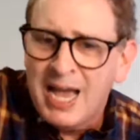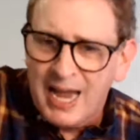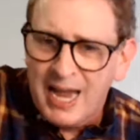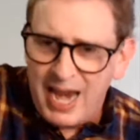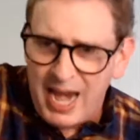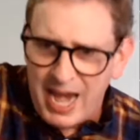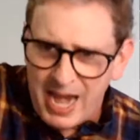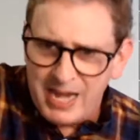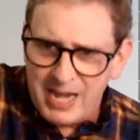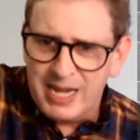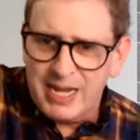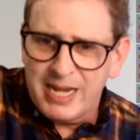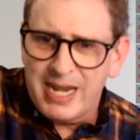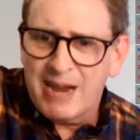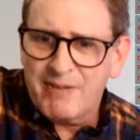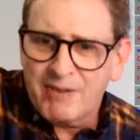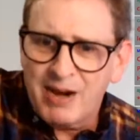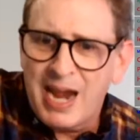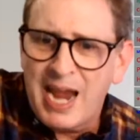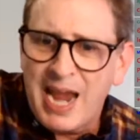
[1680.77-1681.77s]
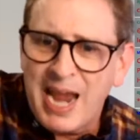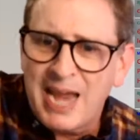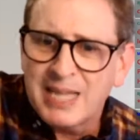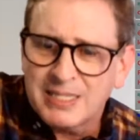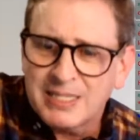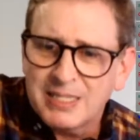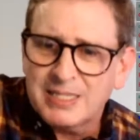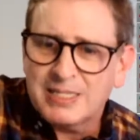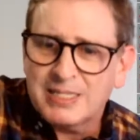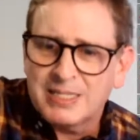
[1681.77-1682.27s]
And he never has
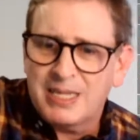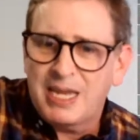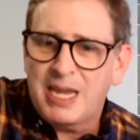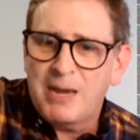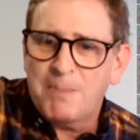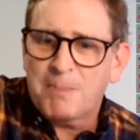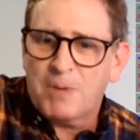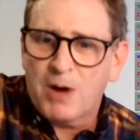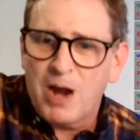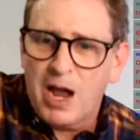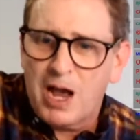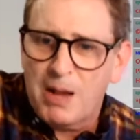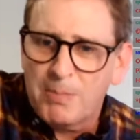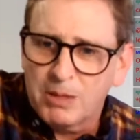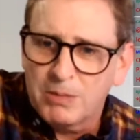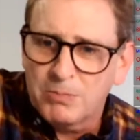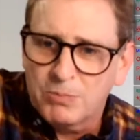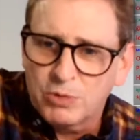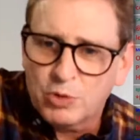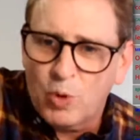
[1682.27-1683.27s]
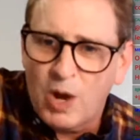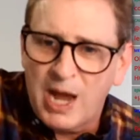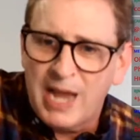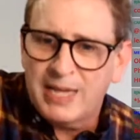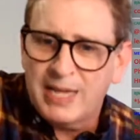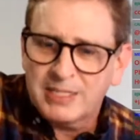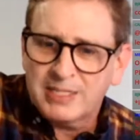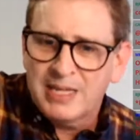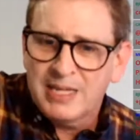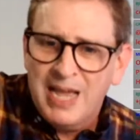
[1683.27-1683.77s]
the same problem
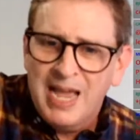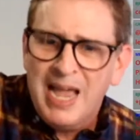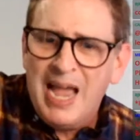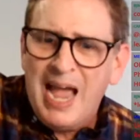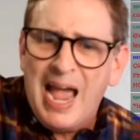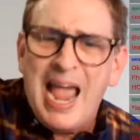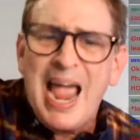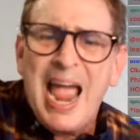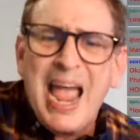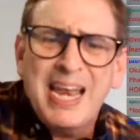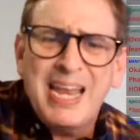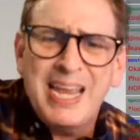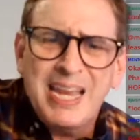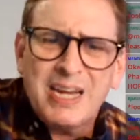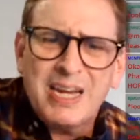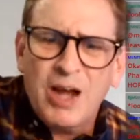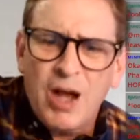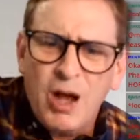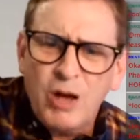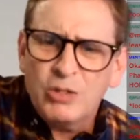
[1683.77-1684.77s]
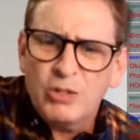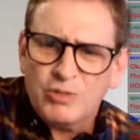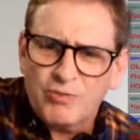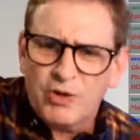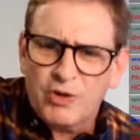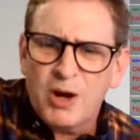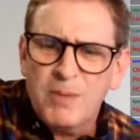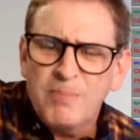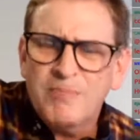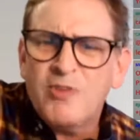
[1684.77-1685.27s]
twice. And he goes
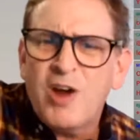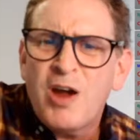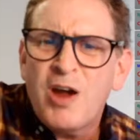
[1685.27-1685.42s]
brum.